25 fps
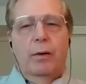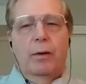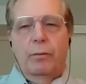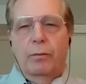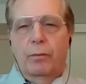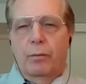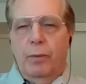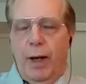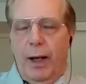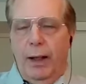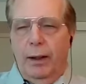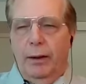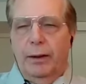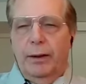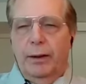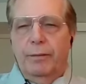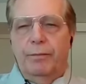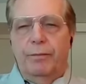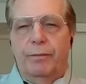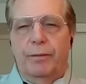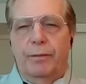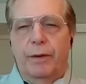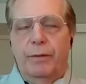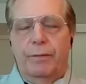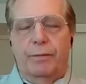Well,
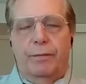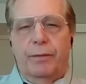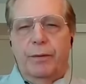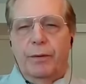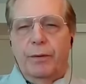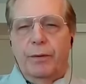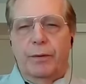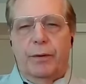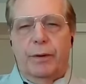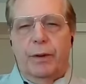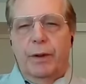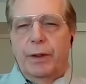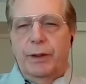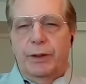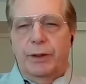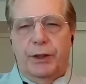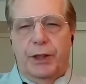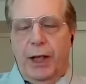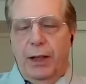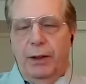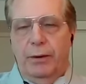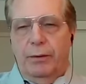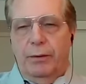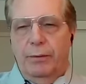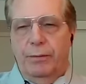if you're a
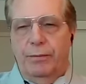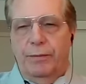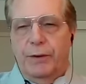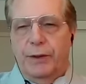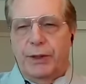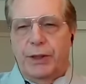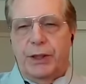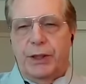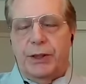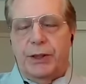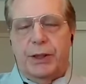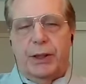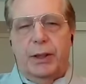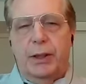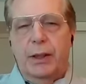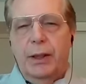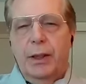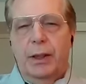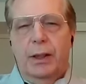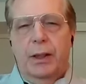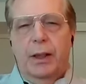general physician,